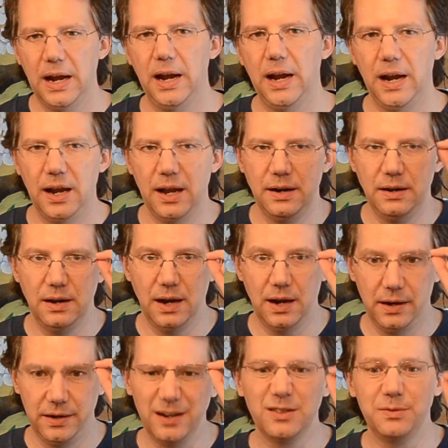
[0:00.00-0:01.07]
And
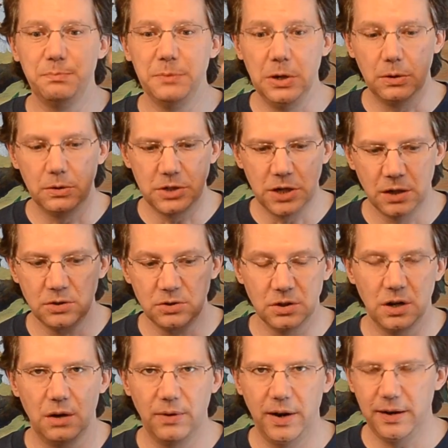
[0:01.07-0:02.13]
your tongue's
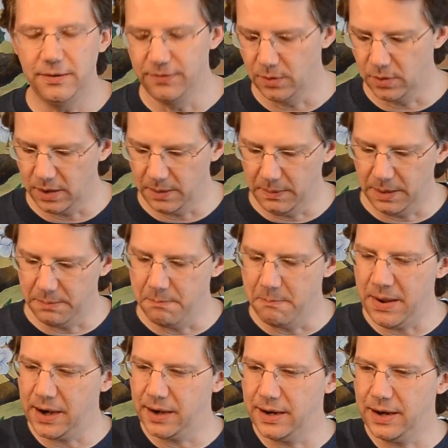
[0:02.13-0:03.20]
not ready for it. But
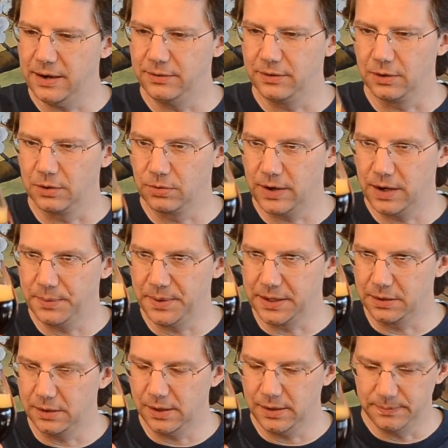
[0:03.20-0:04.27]
man, that is incredibly
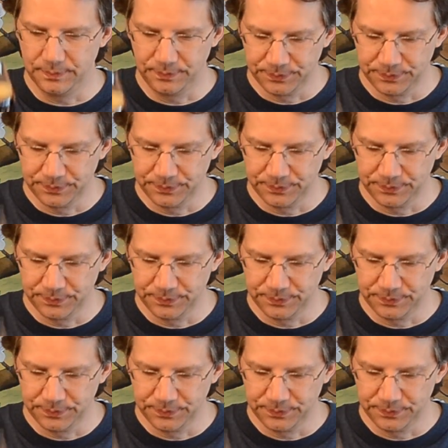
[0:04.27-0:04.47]
good.